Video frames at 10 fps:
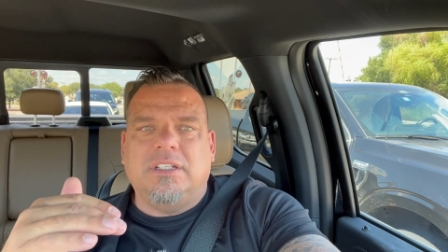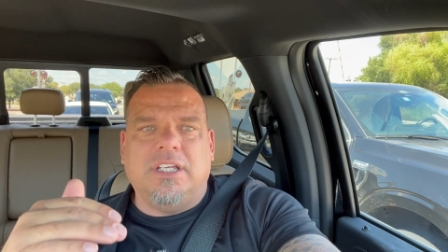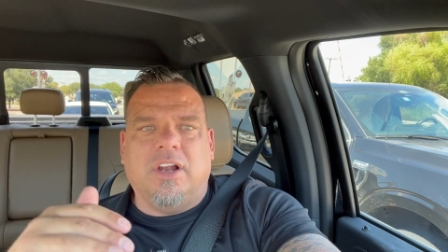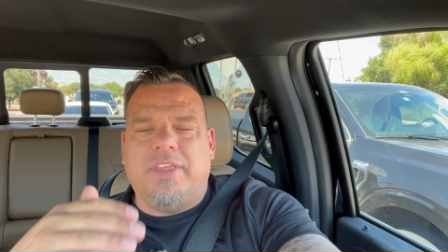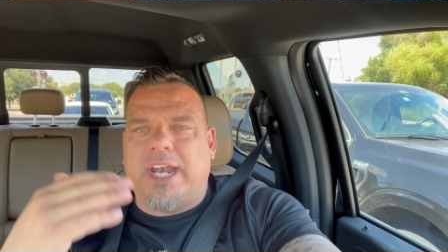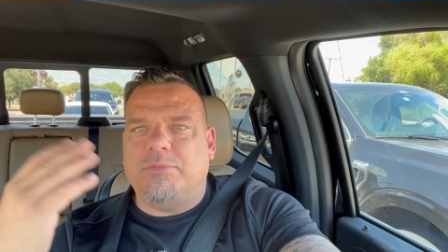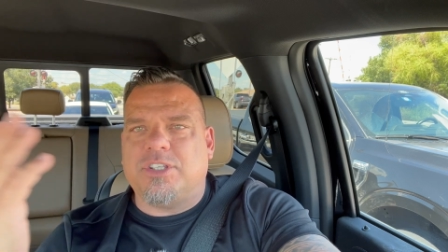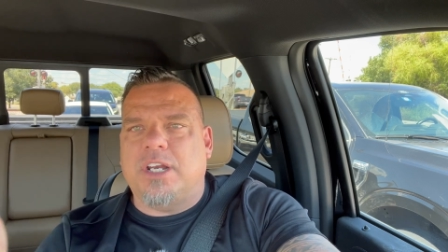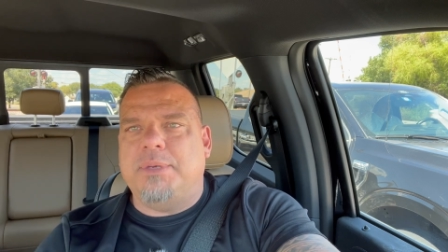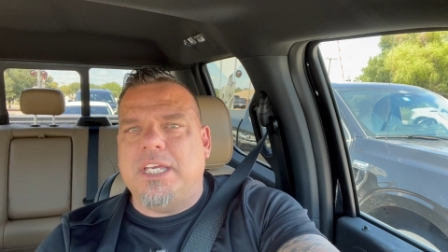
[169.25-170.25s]
You know that it was
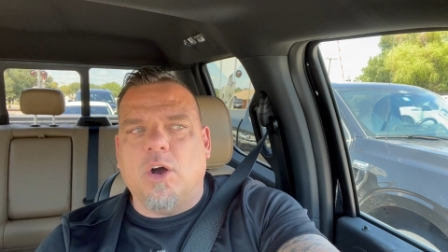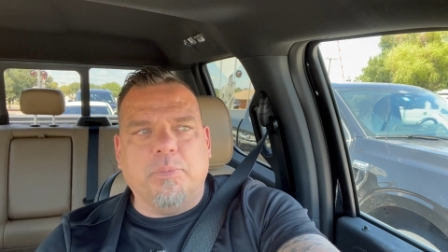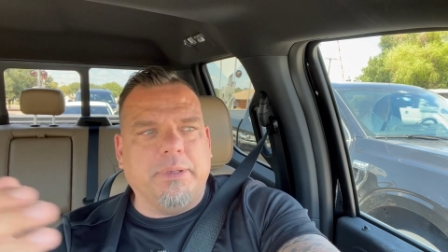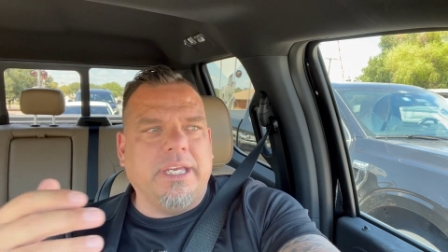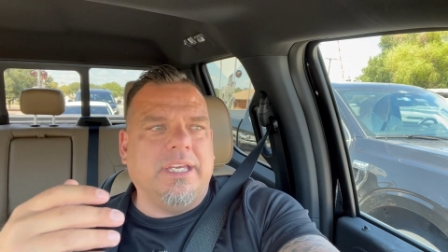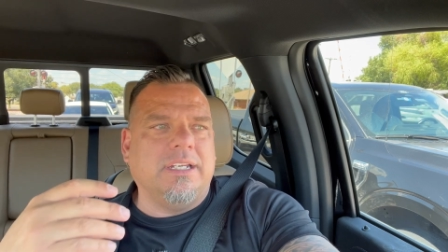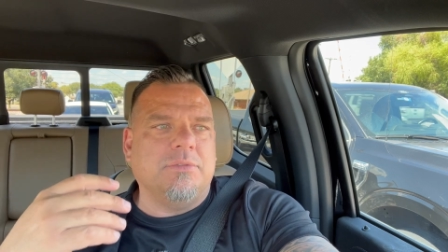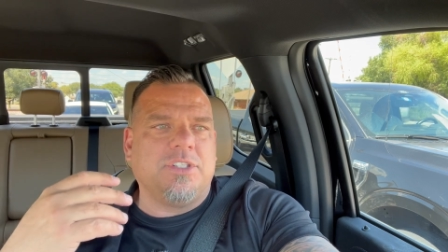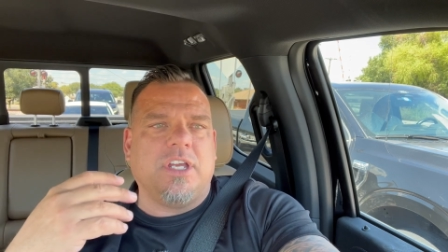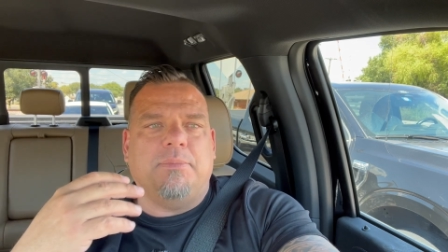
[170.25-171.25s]
going to be open, it
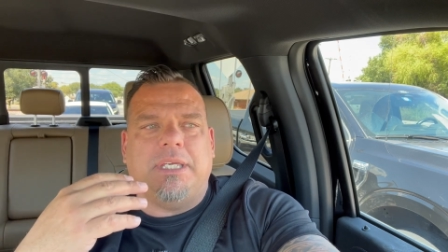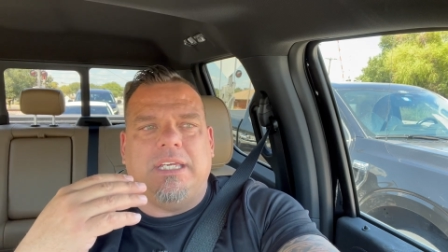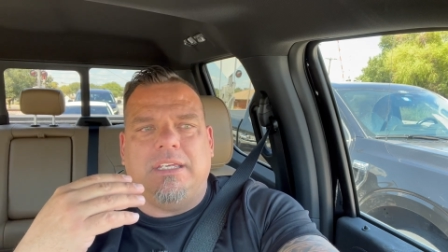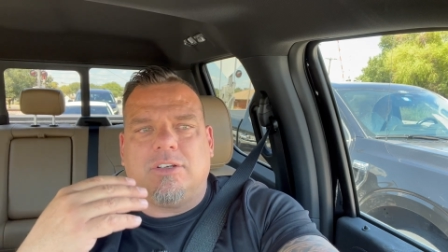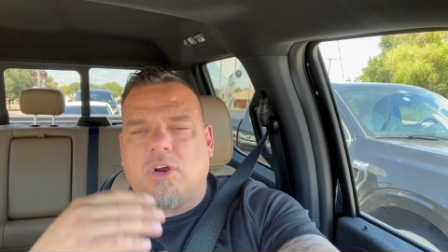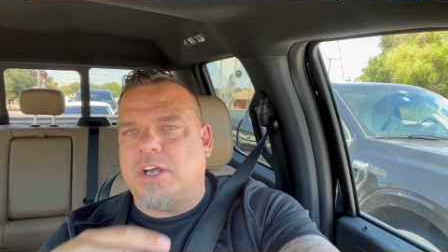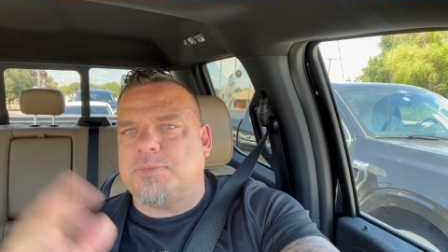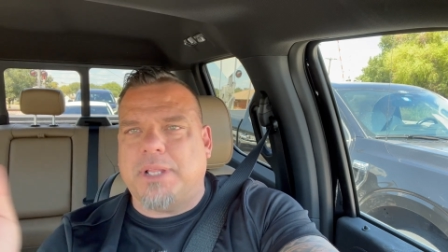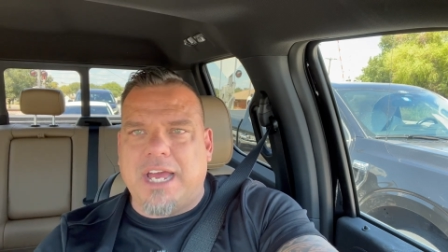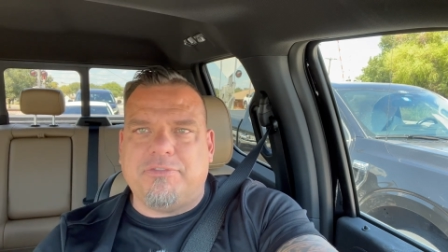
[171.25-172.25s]
was going to be
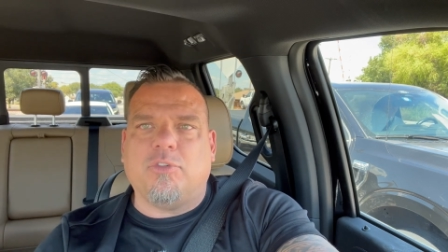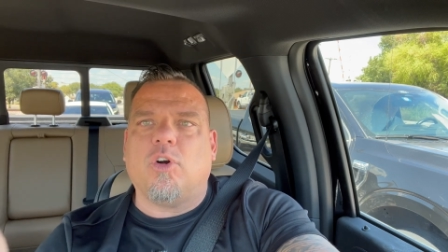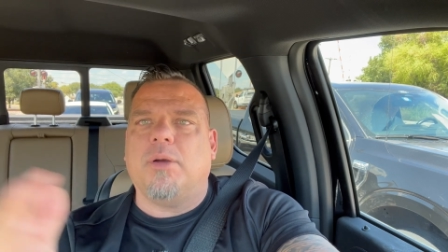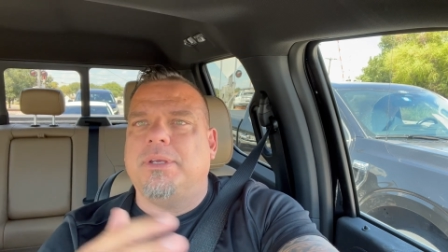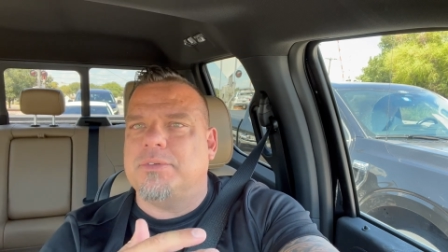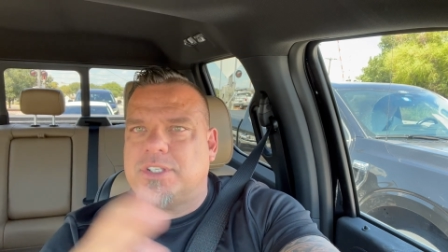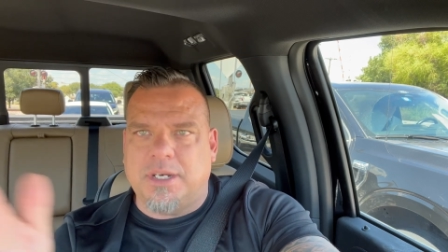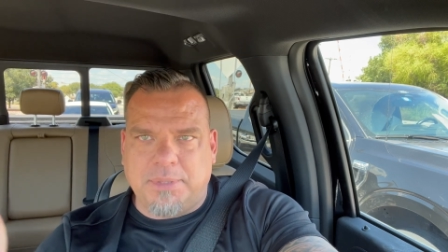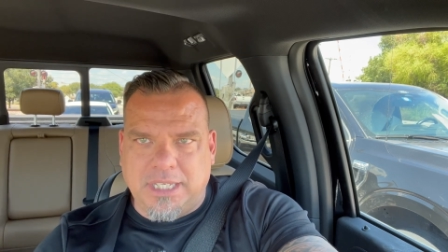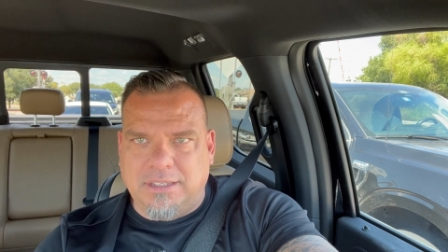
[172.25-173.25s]
cross-platform, it was going to
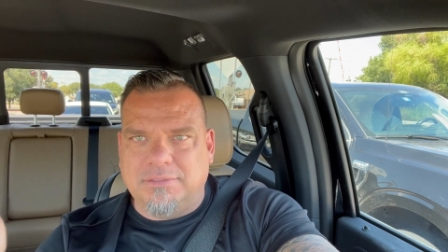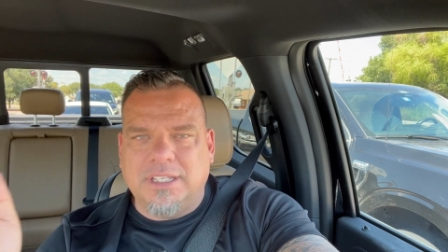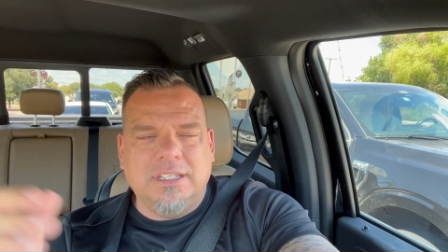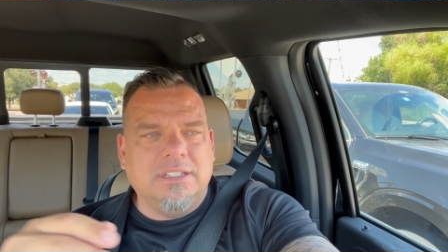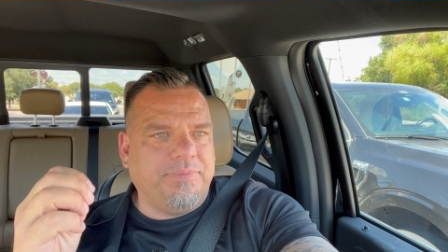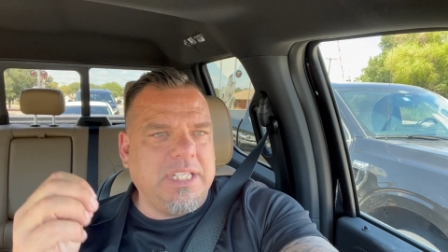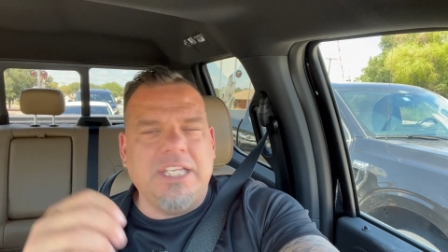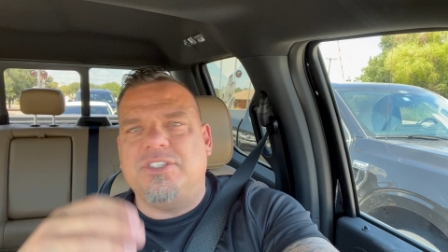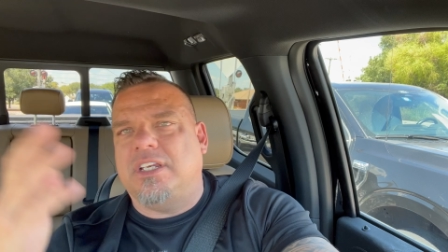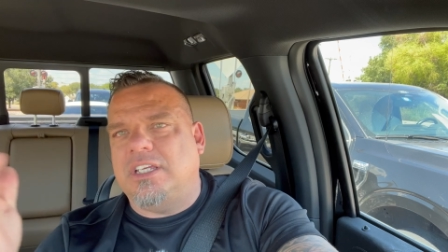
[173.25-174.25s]
be
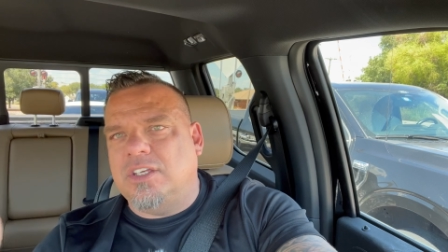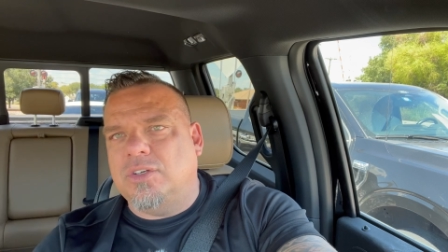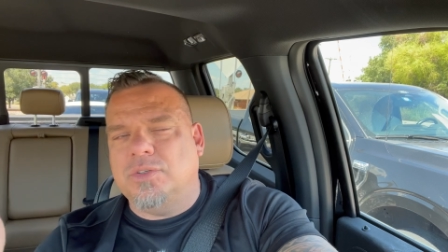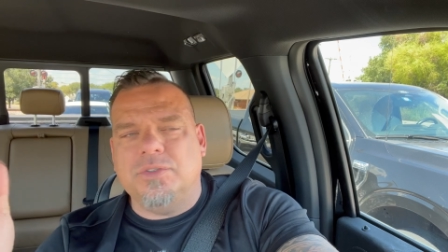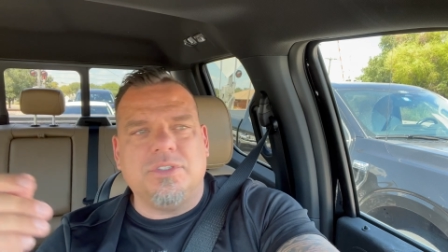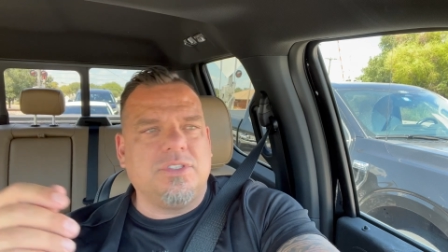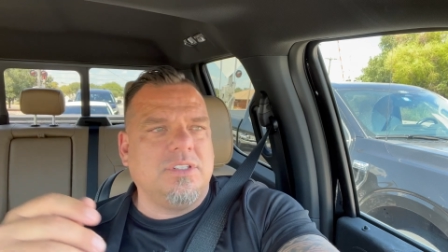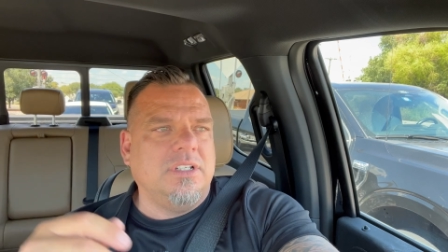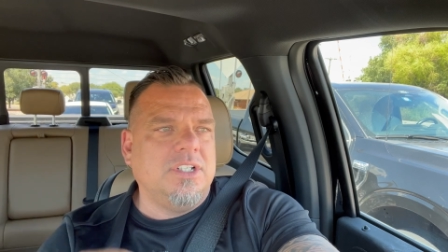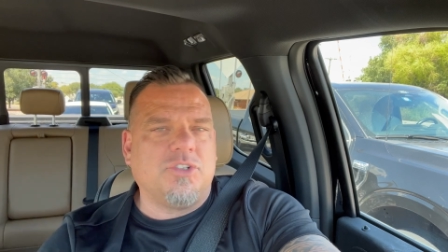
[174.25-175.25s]
easy to use,
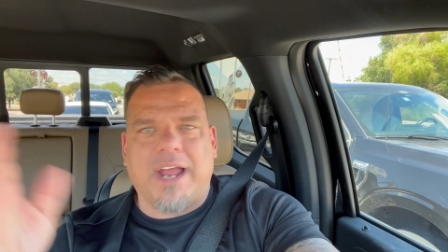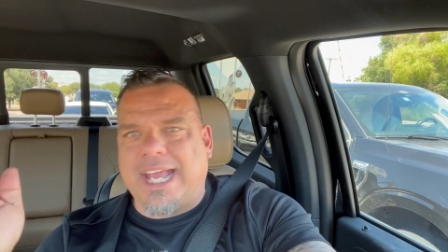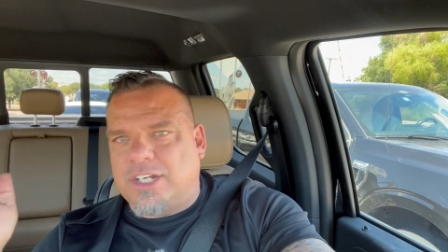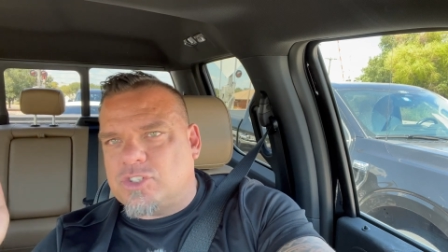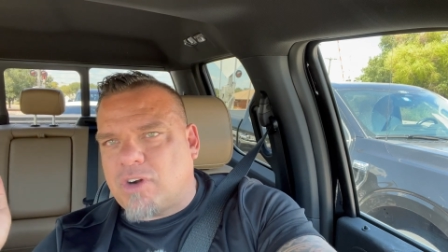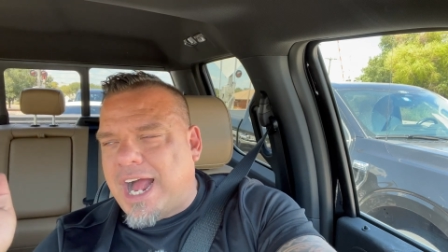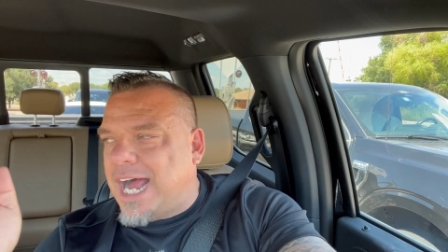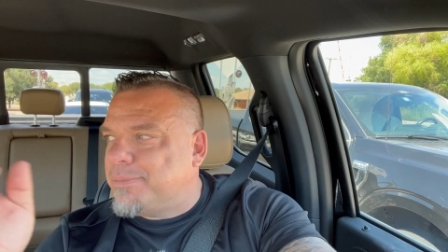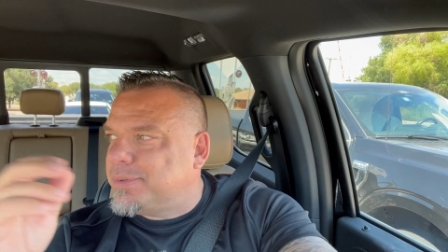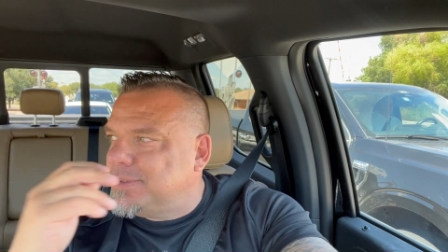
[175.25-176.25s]
drag and
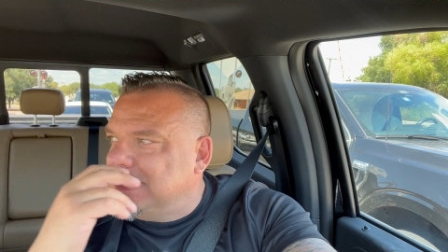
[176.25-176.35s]
drop.